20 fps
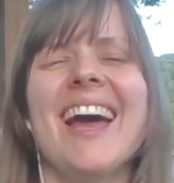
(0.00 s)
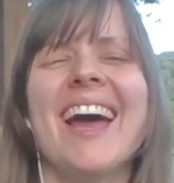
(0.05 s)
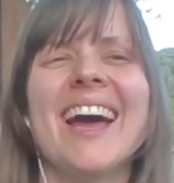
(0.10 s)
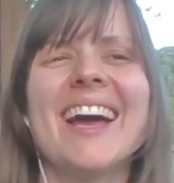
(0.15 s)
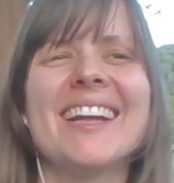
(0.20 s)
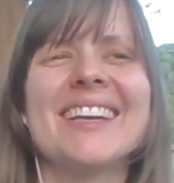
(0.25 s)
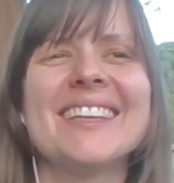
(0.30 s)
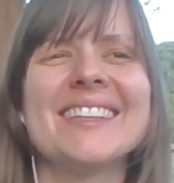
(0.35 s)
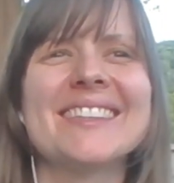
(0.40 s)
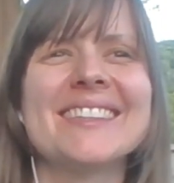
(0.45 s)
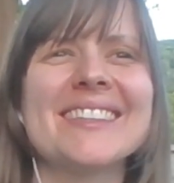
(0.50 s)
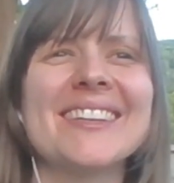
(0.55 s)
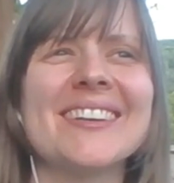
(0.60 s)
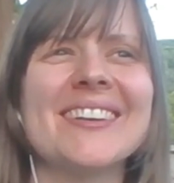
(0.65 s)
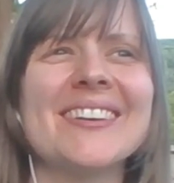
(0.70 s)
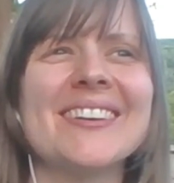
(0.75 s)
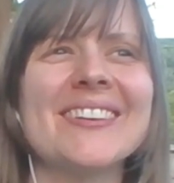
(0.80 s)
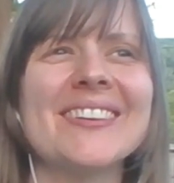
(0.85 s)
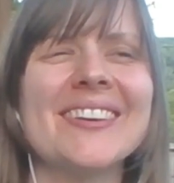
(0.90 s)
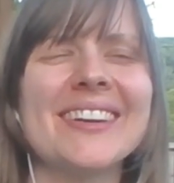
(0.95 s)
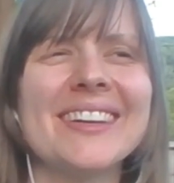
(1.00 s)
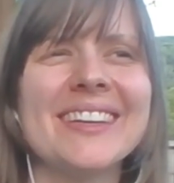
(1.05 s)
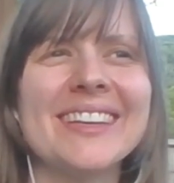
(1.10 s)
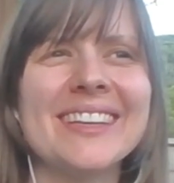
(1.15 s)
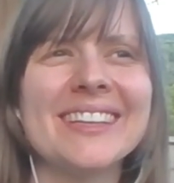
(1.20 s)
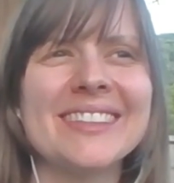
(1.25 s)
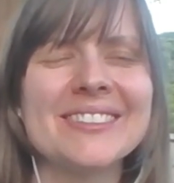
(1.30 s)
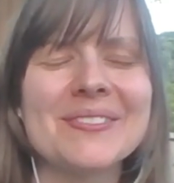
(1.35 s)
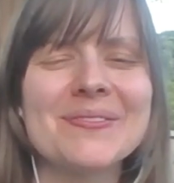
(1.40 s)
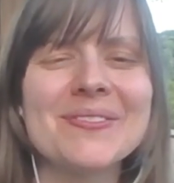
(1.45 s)
And so
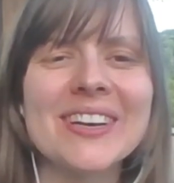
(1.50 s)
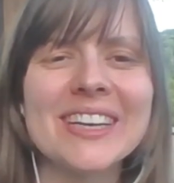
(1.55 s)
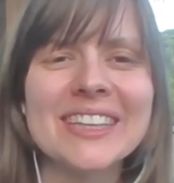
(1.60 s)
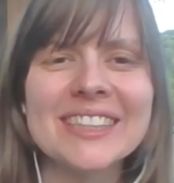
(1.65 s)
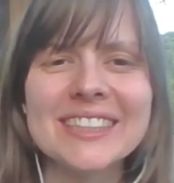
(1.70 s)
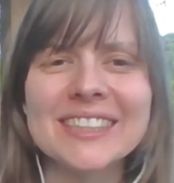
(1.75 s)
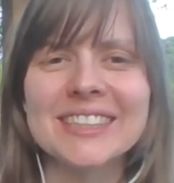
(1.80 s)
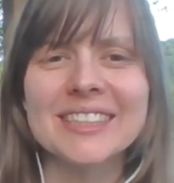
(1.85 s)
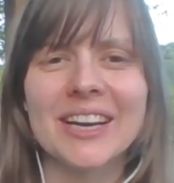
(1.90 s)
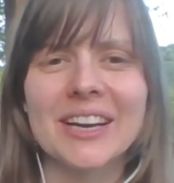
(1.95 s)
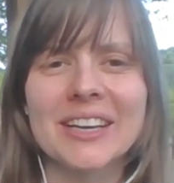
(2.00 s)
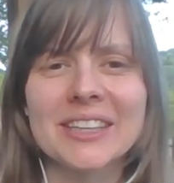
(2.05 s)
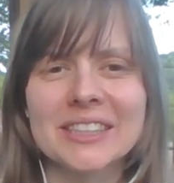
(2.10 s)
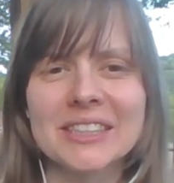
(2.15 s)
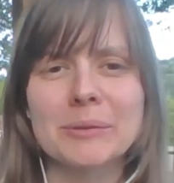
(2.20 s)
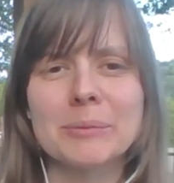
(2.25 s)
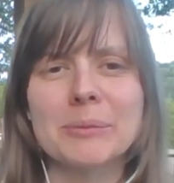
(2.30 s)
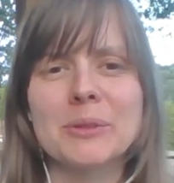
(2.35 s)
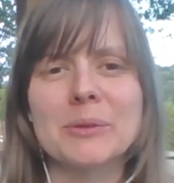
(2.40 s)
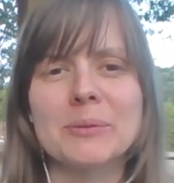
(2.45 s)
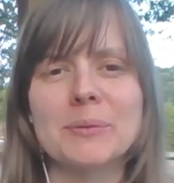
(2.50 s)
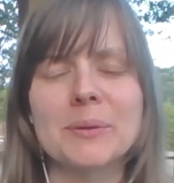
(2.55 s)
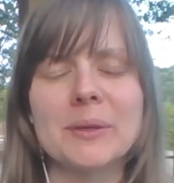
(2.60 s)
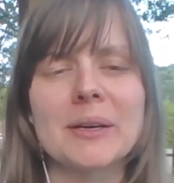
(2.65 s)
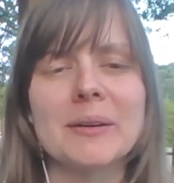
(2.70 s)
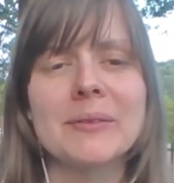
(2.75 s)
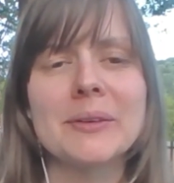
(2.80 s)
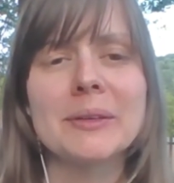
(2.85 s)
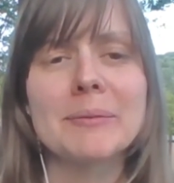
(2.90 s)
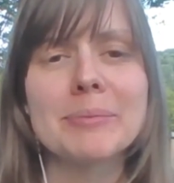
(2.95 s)
as much as customers will
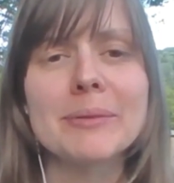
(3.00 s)
come in,